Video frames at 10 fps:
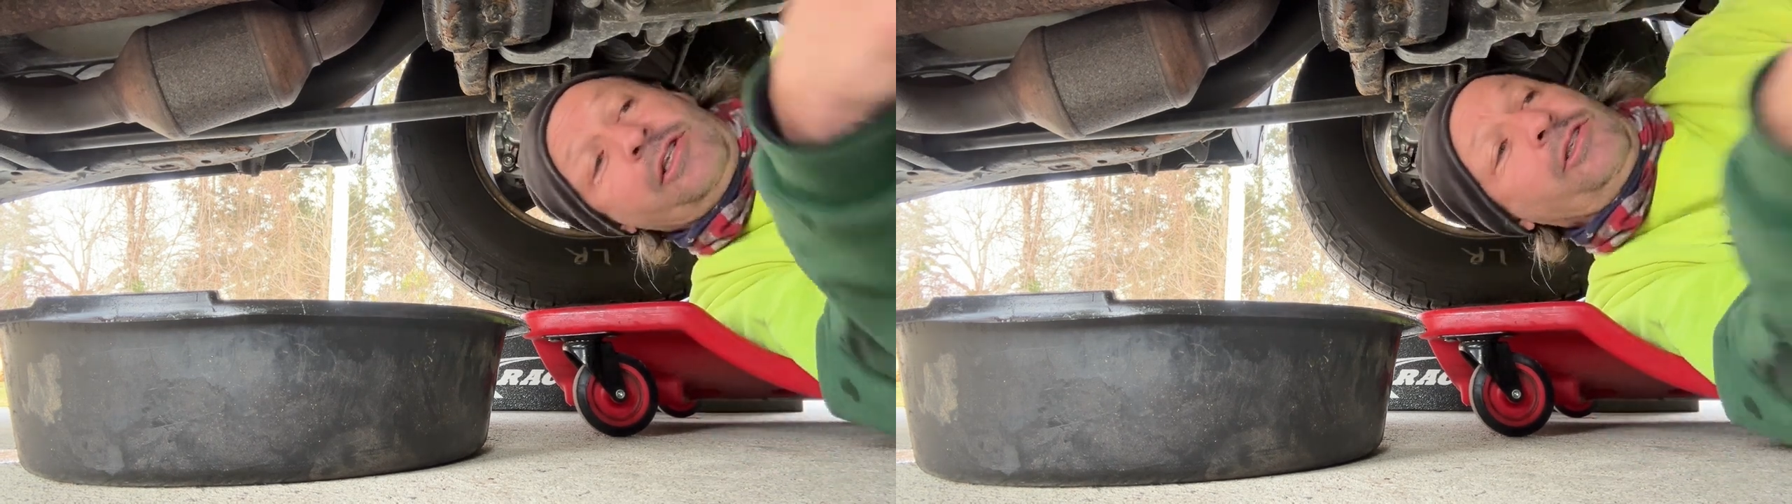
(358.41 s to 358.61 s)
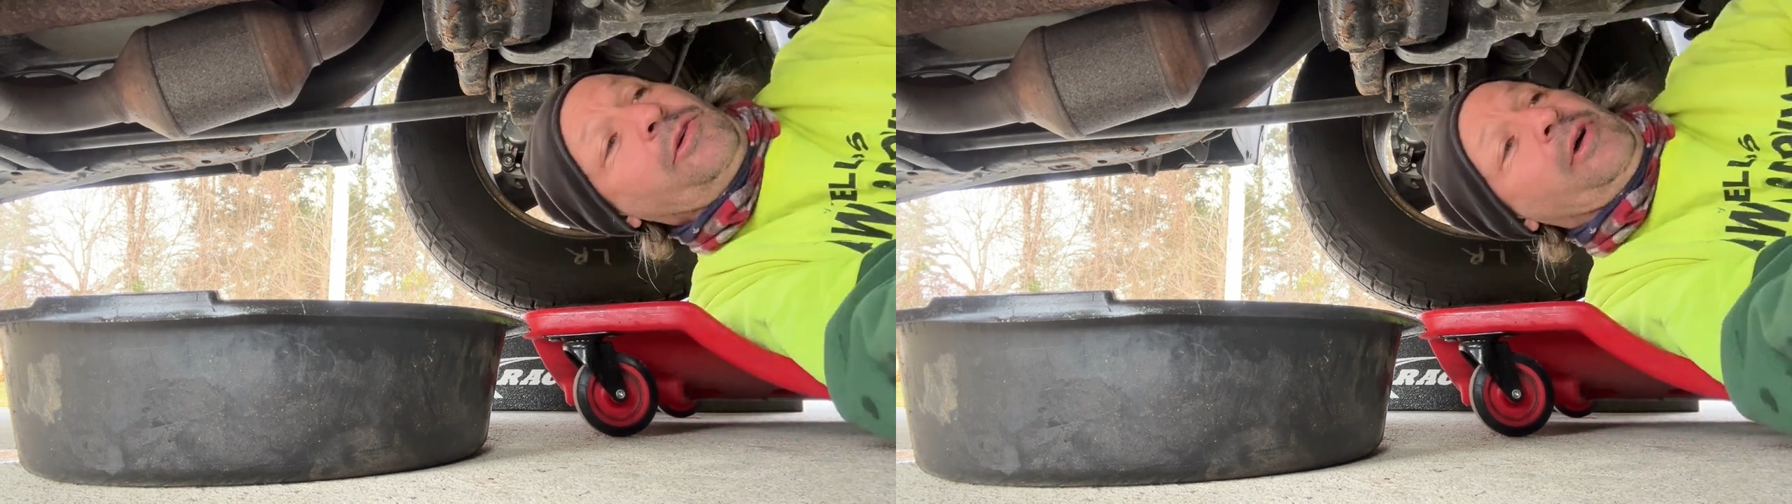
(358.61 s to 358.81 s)

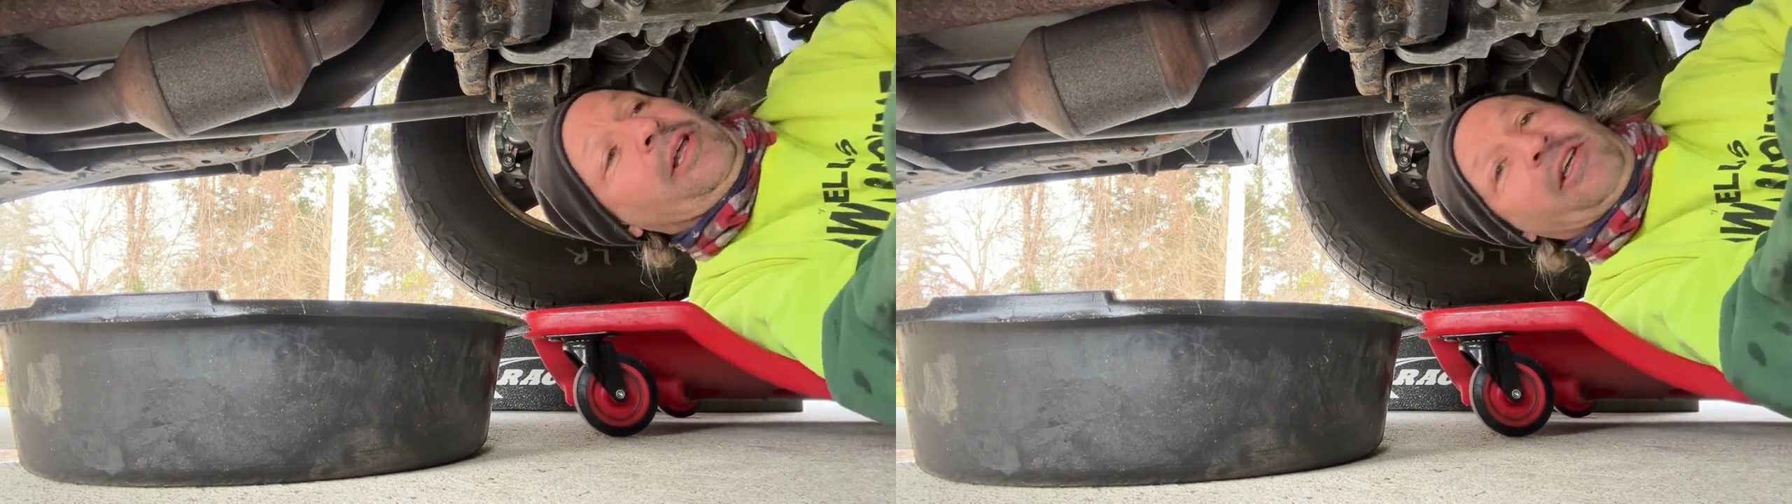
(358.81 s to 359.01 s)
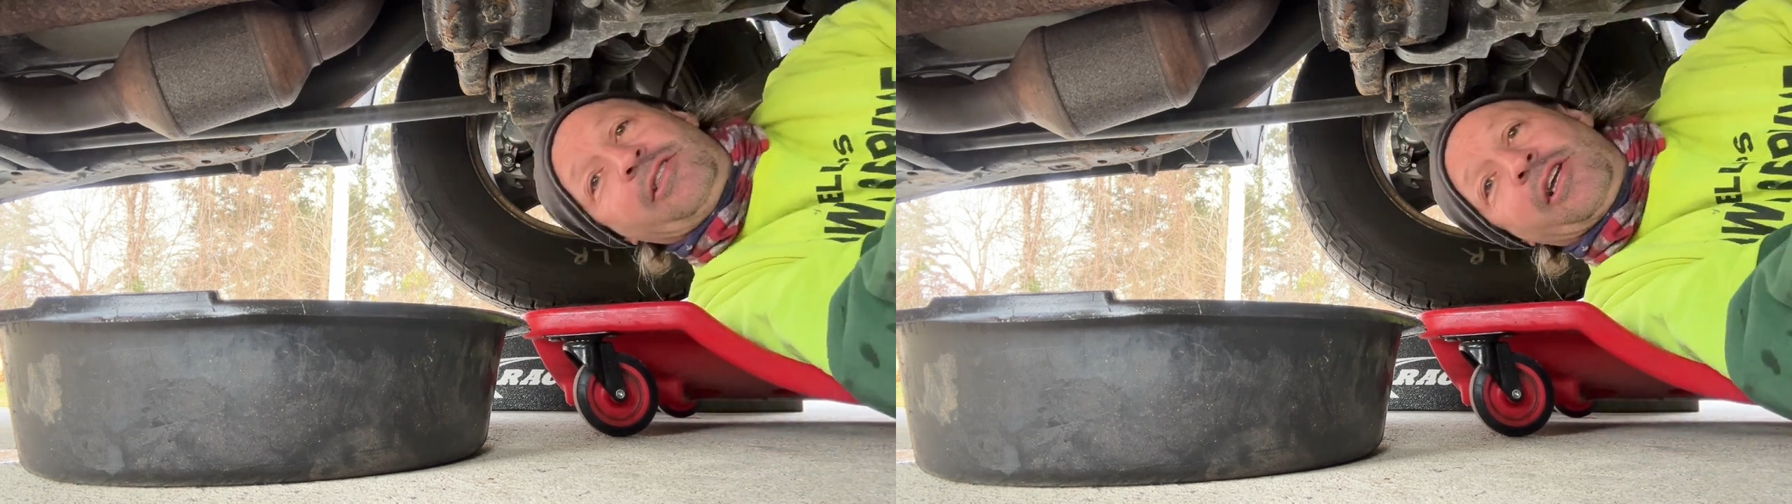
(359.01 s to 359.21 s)
So I
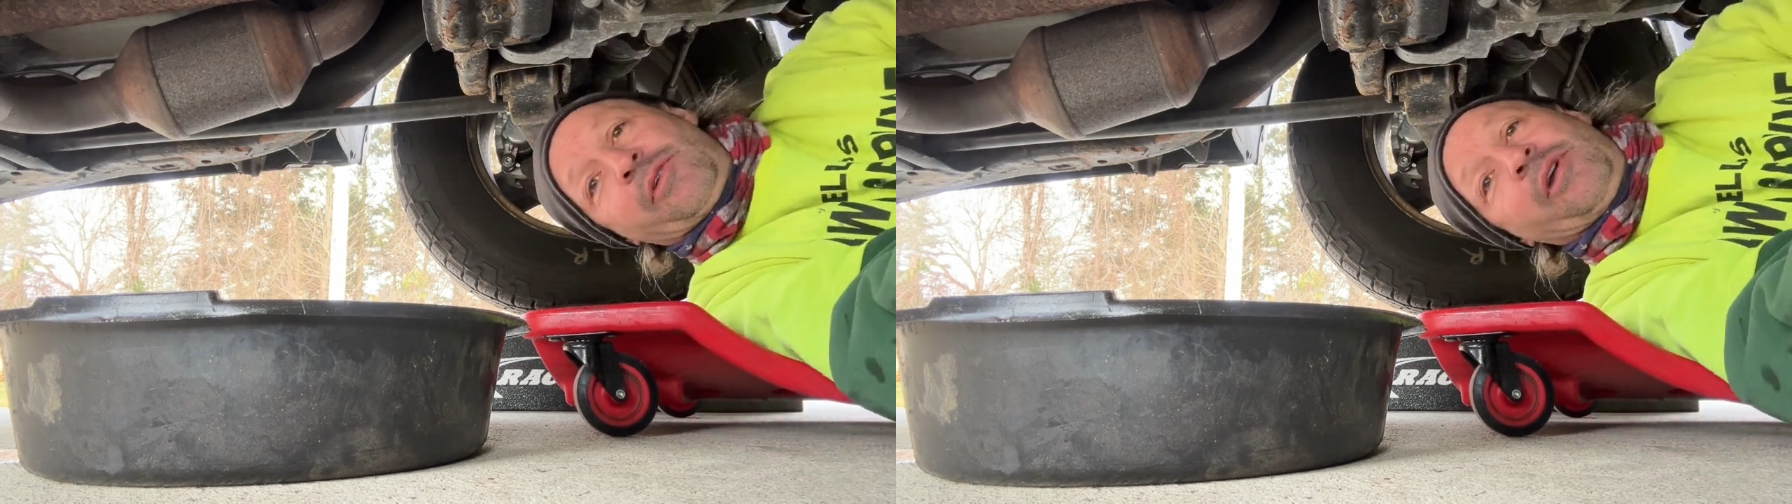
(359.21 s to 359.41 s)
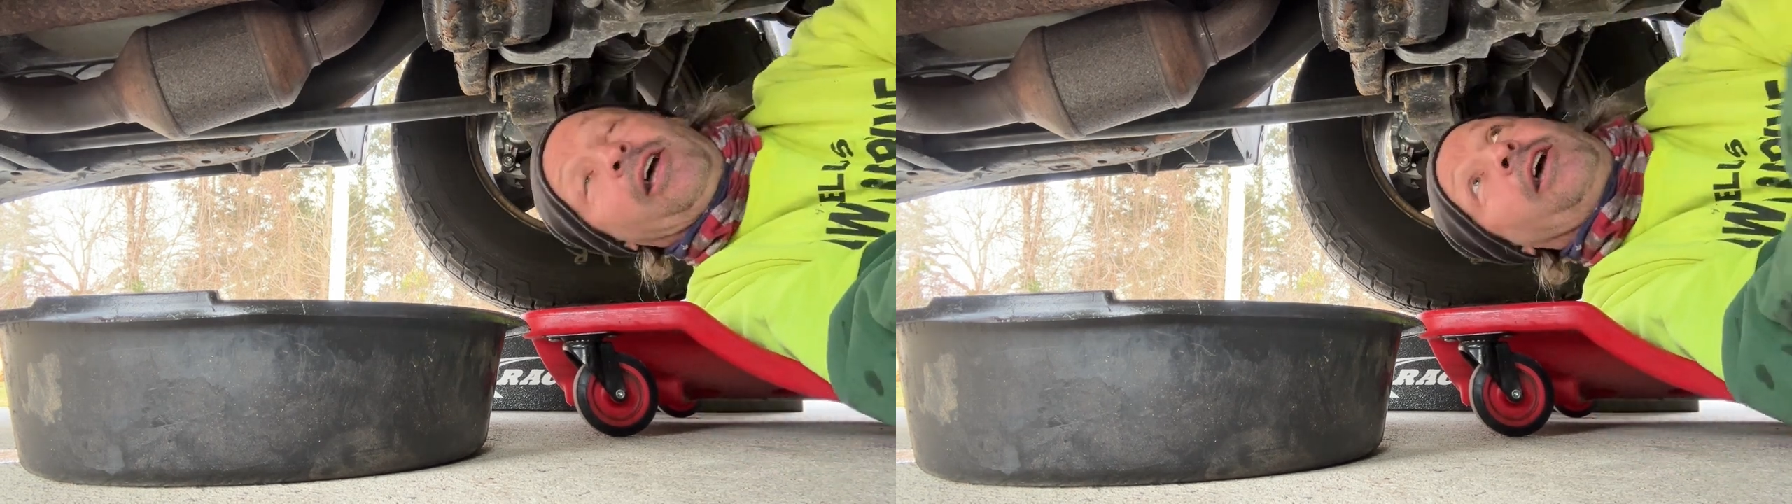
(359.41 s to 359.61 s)
like to take a
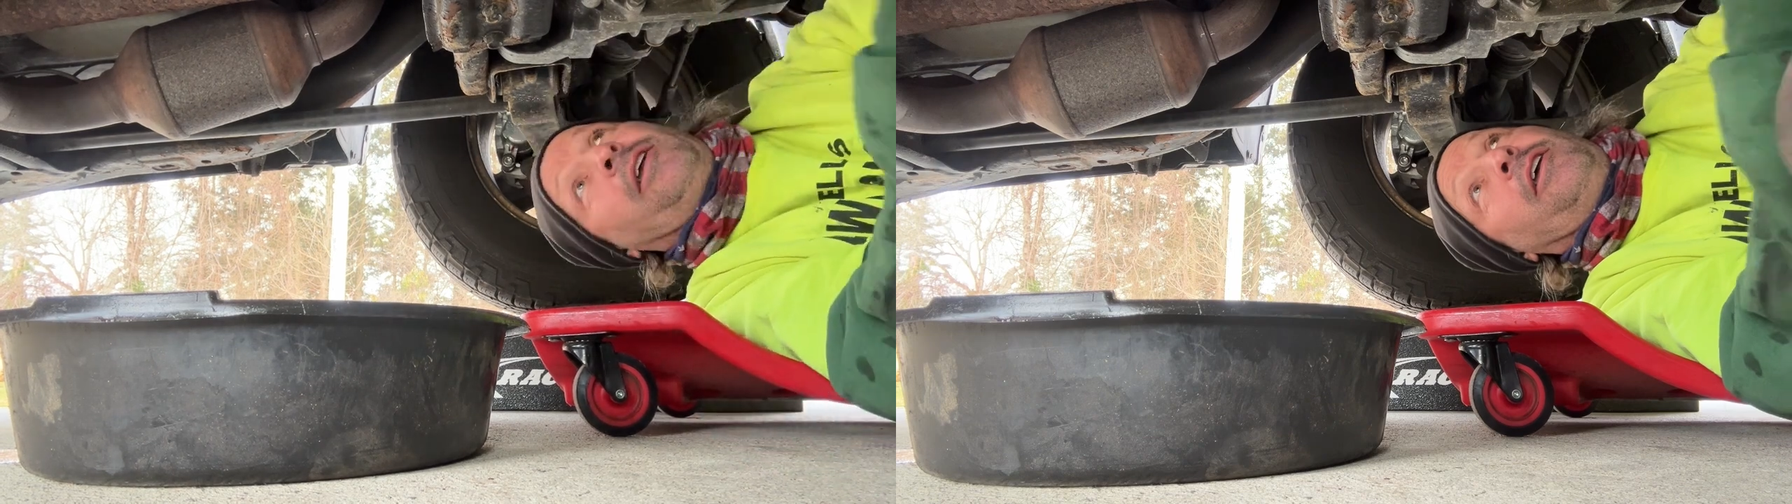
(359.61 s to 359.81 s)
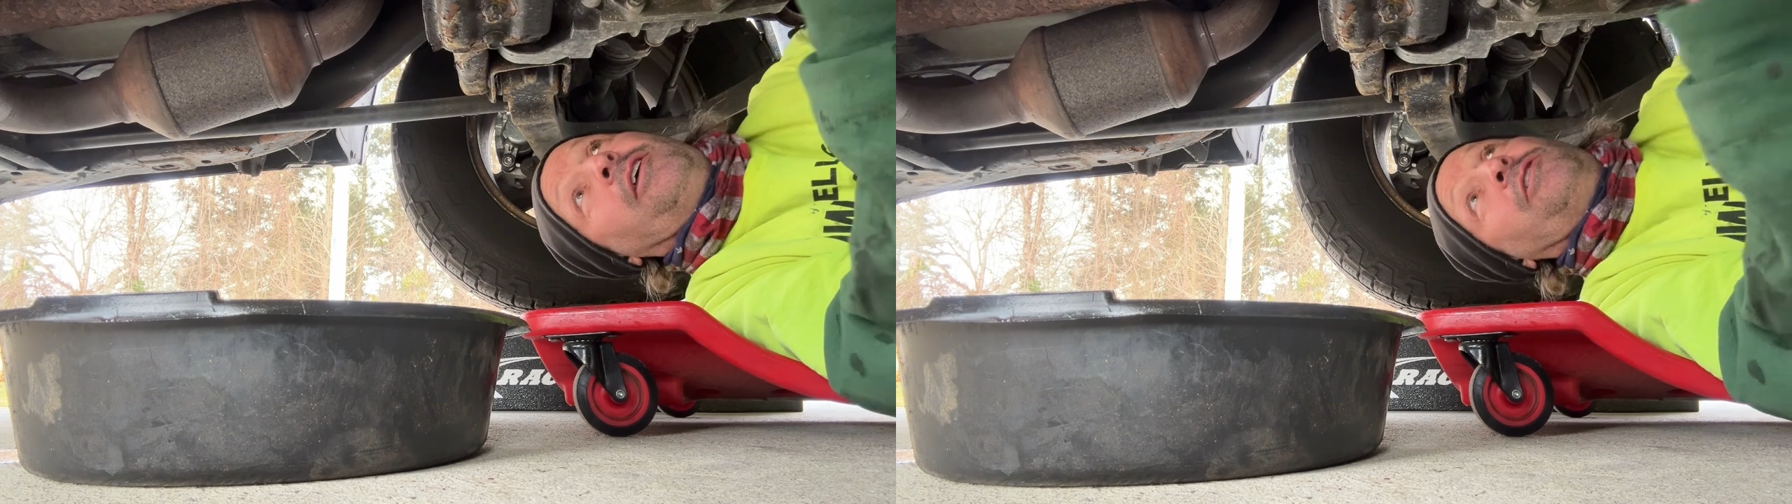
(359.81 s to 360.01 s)

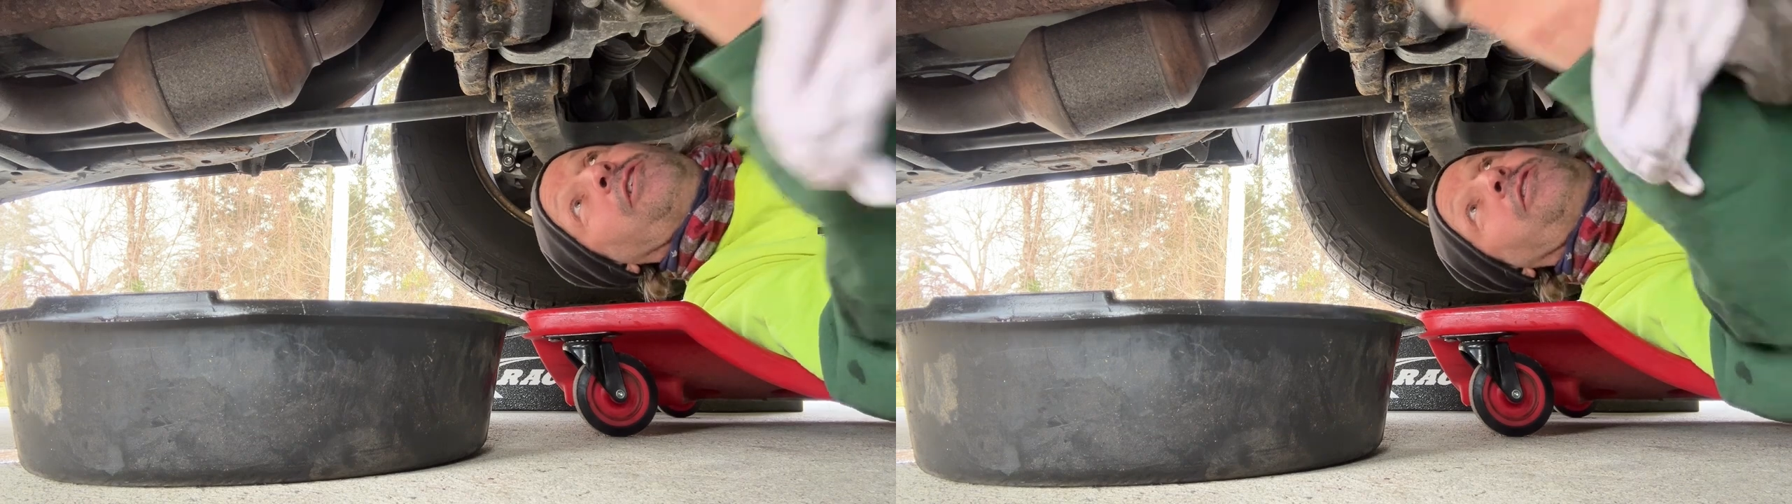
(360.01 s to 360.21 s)
rag and just